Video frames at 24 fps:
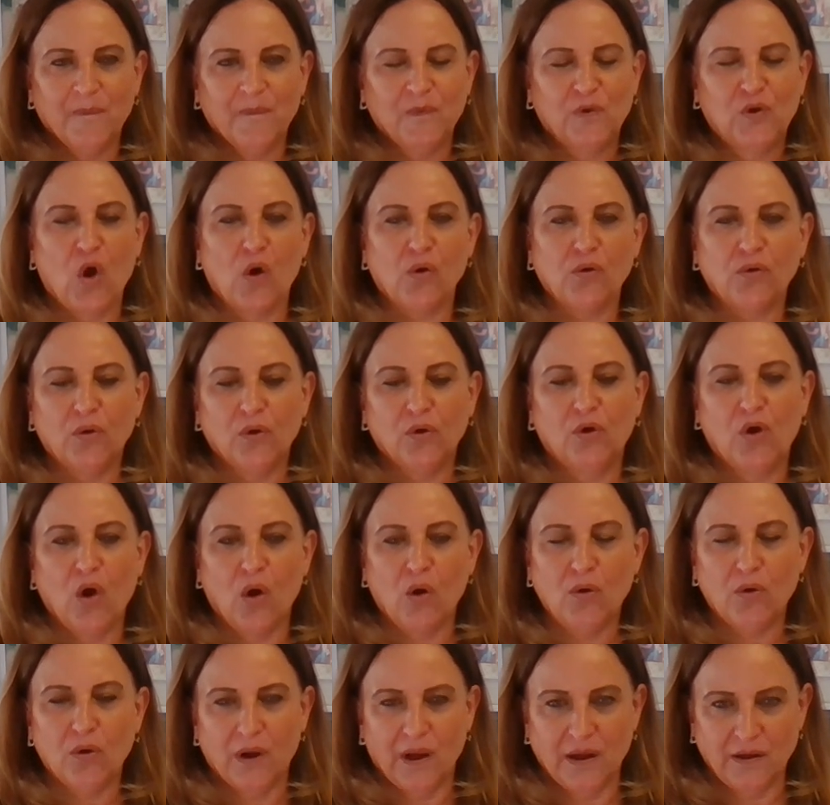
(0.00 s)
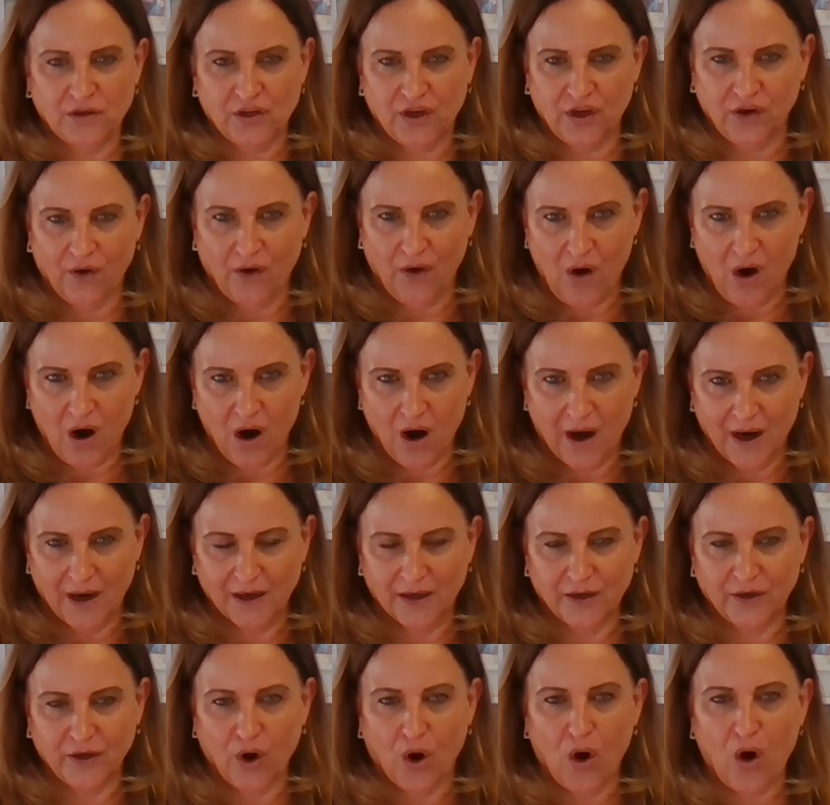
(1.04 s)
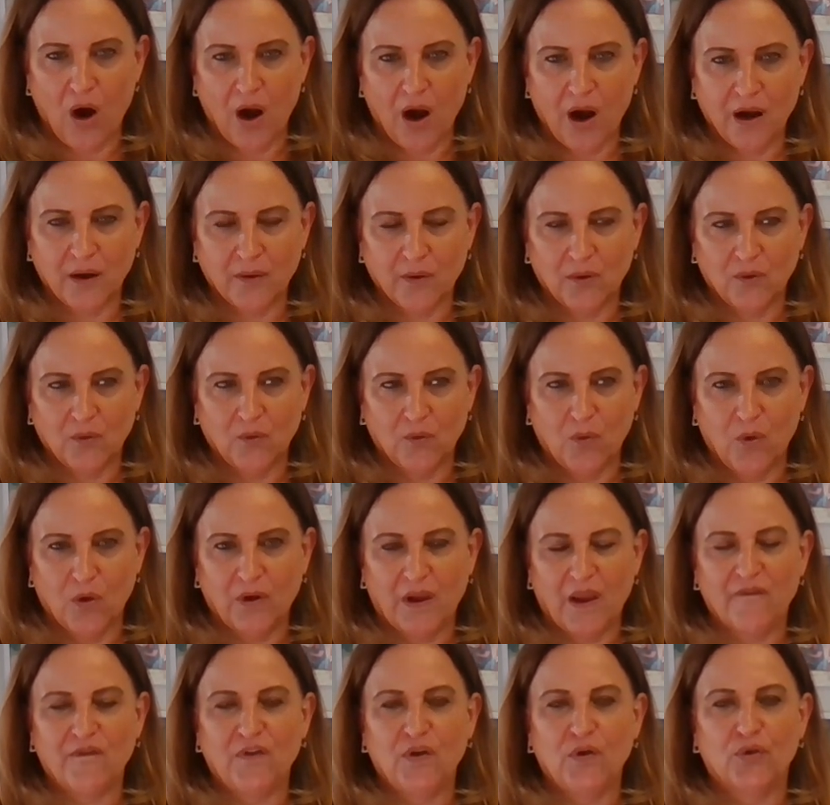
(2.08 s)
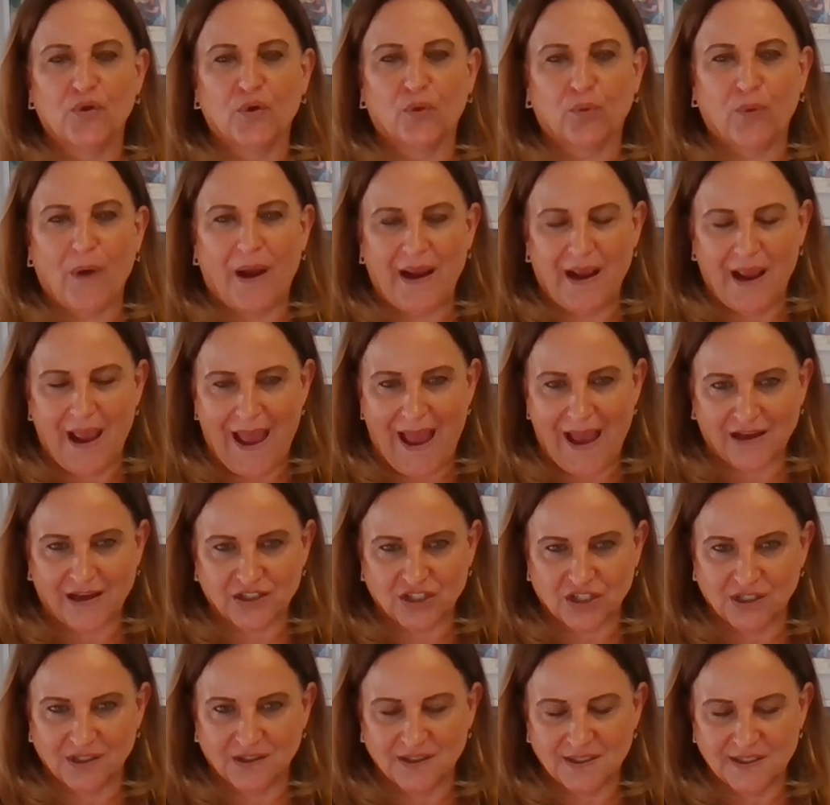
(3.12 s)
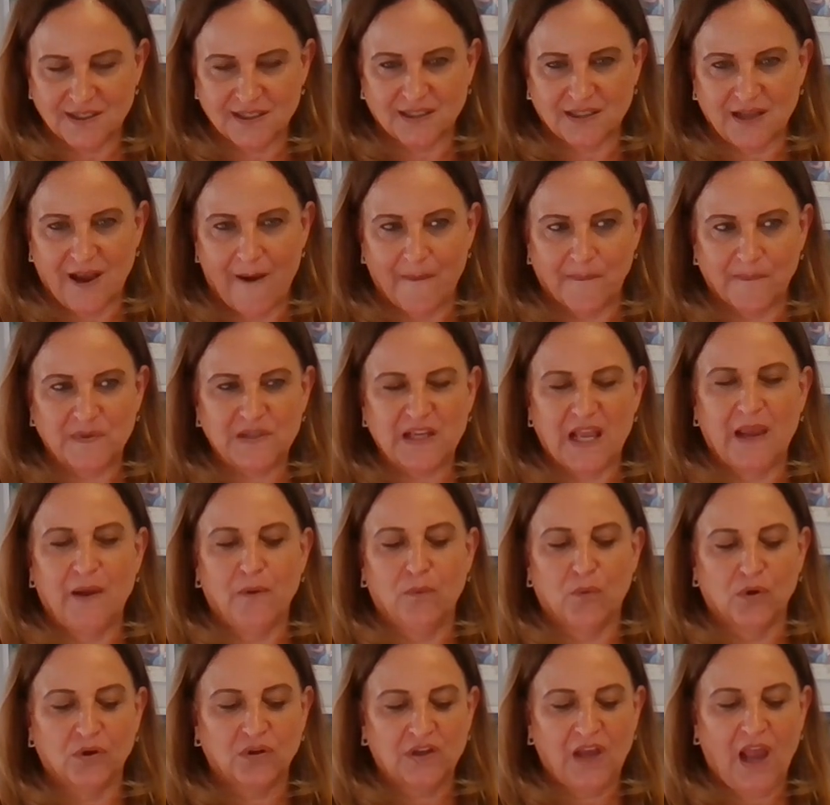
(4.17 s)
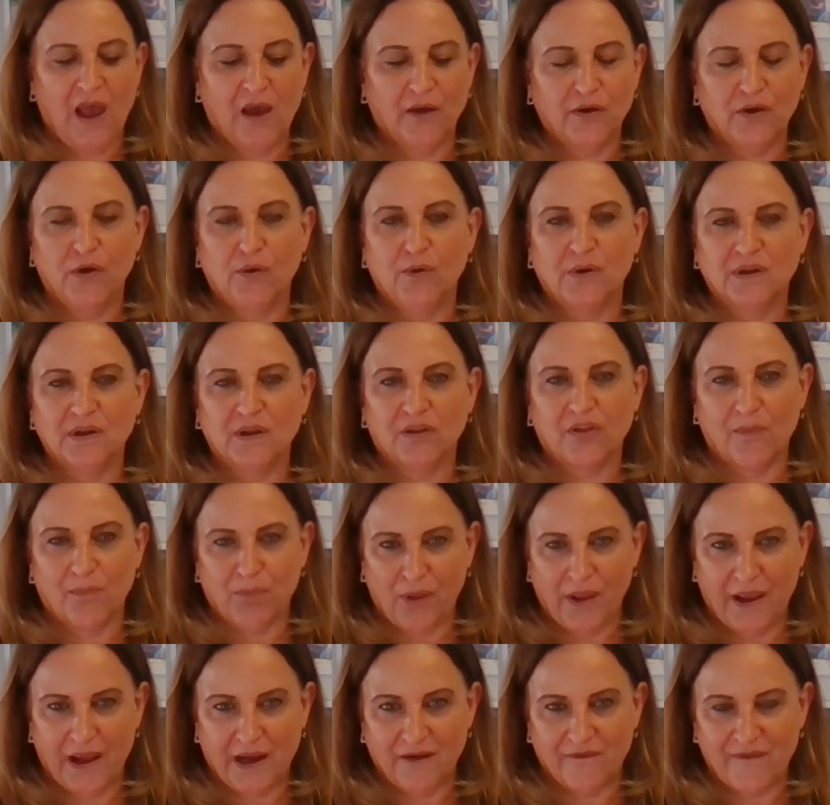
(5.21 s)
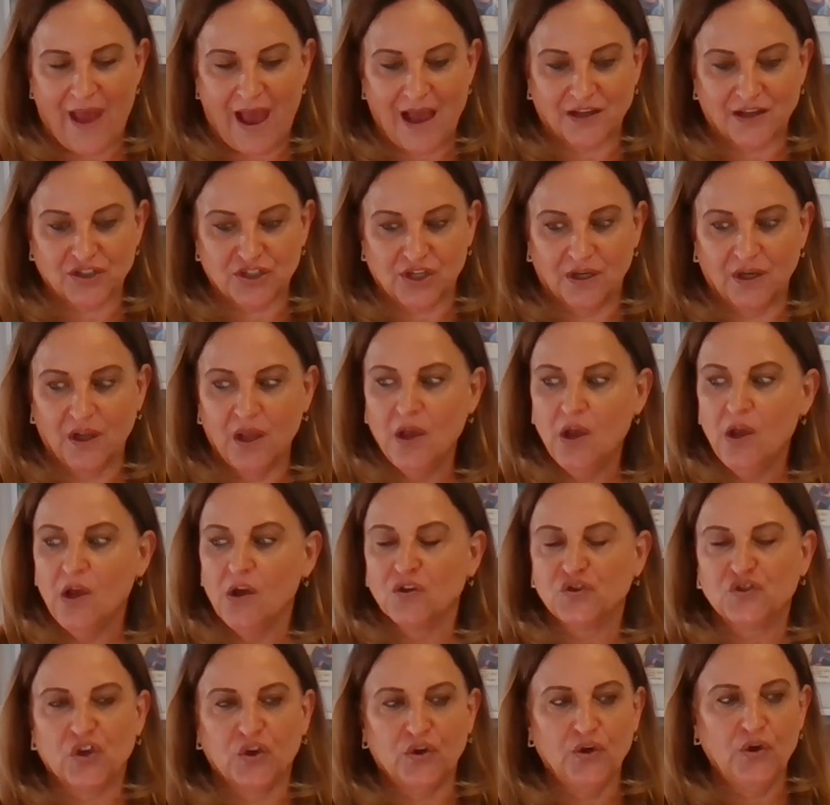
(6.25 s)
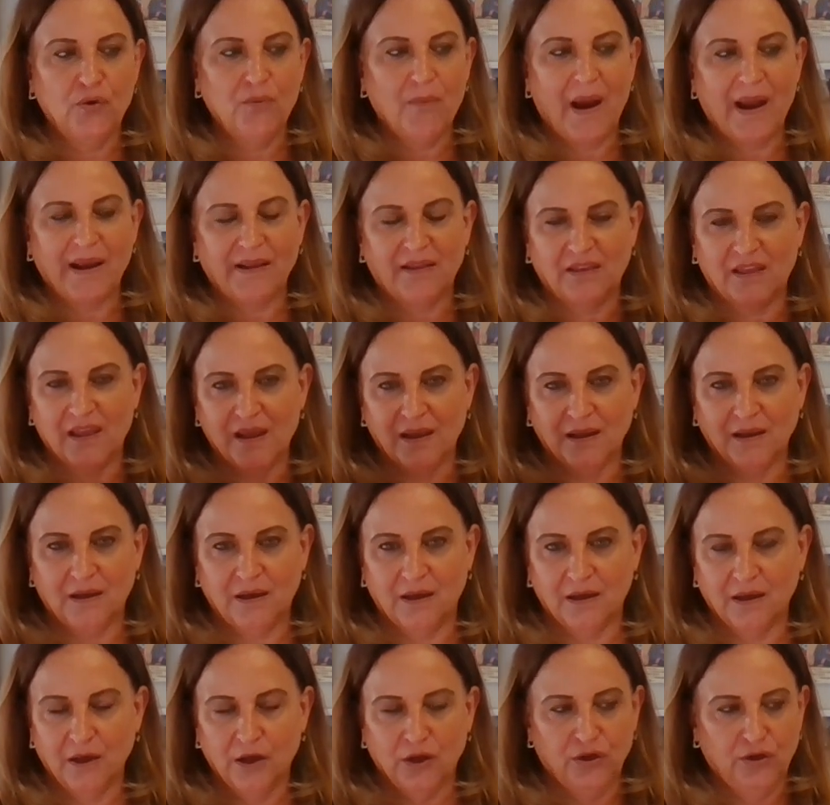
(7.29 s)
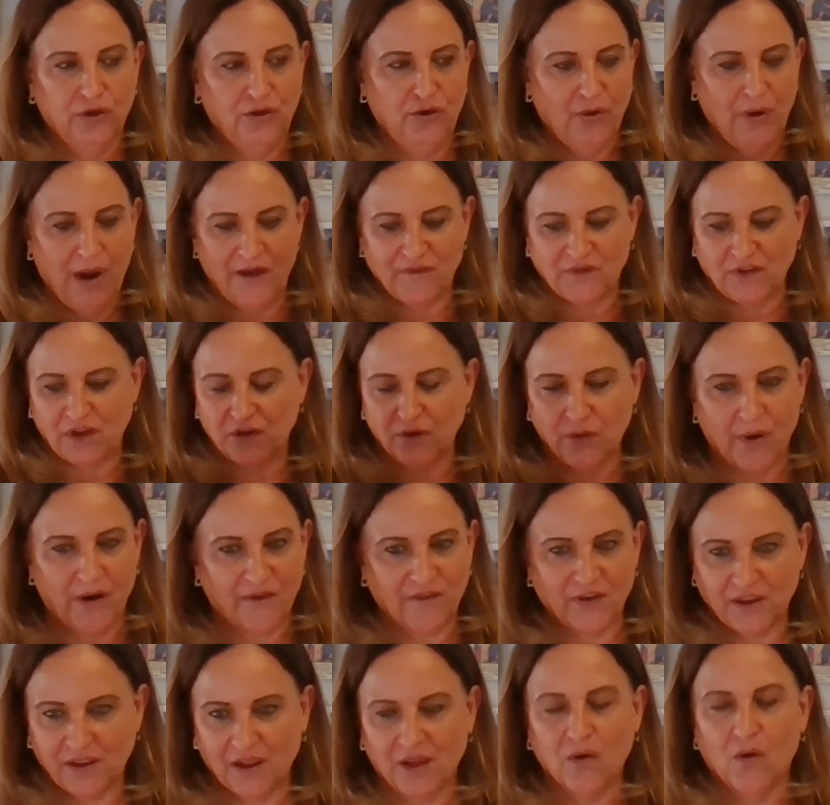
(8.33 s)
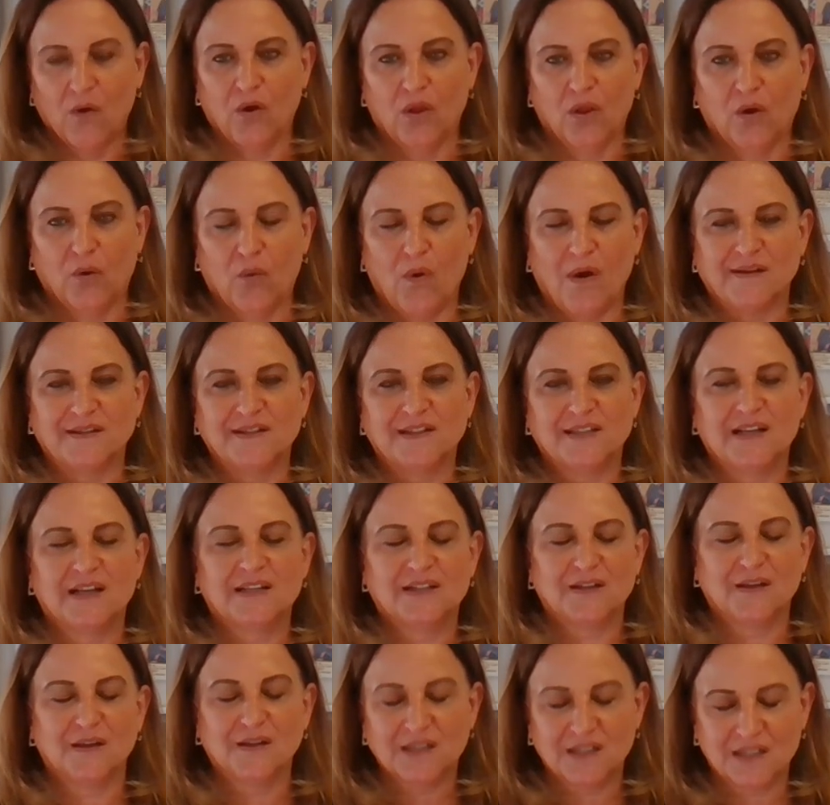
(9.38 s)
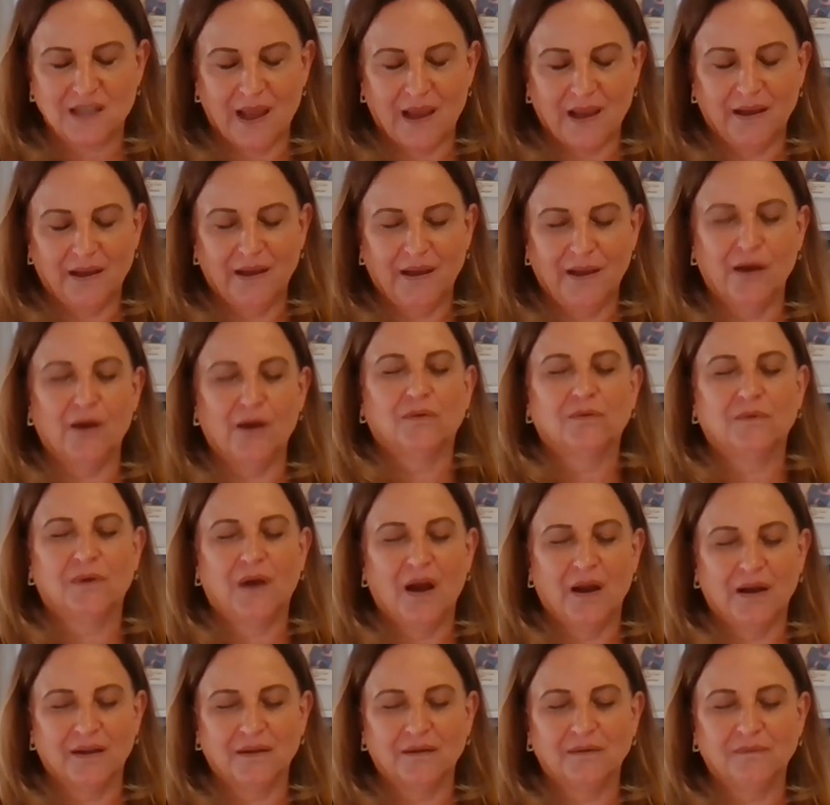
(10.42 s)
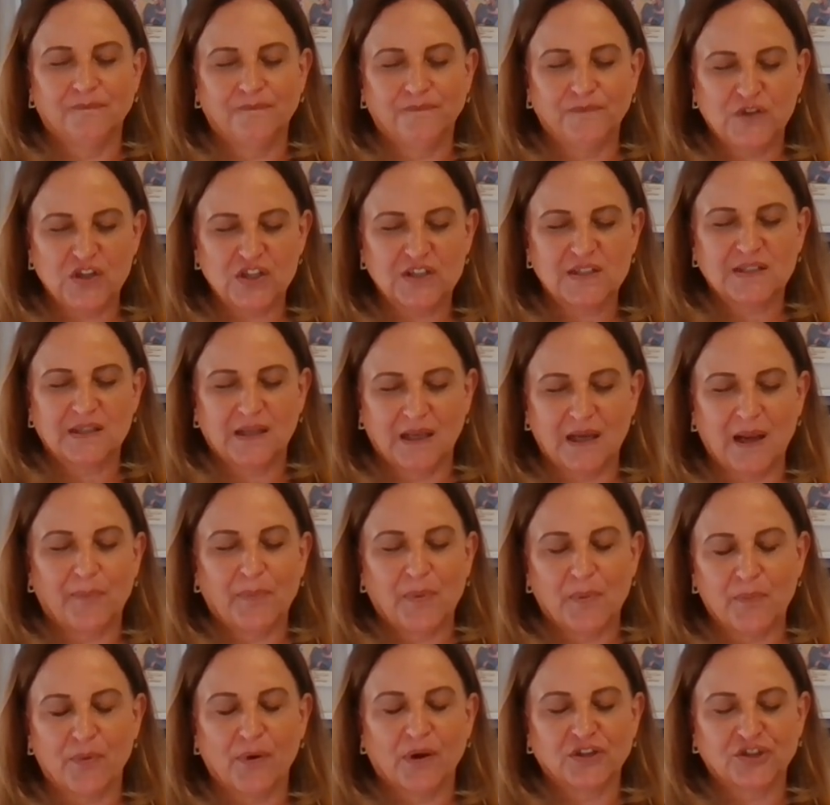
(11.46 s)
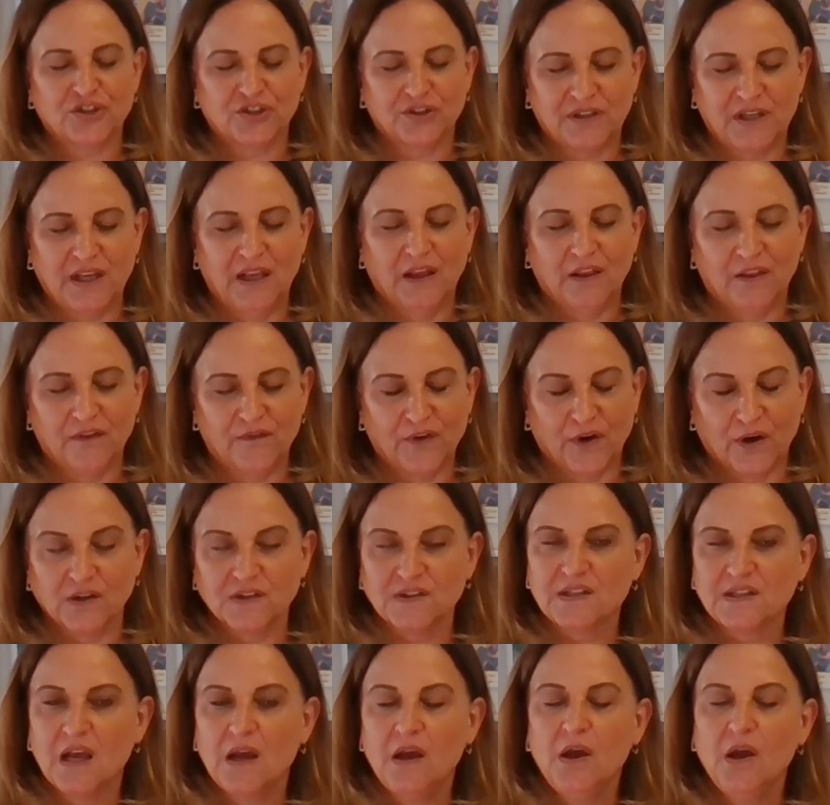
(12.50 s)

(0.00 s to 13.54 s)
Go into your heart. Your heart will give you the right action steps. It will tell you the plan of action. So you might think you have to do everything all at once. This will say, kind of just get up and brush your teeth first.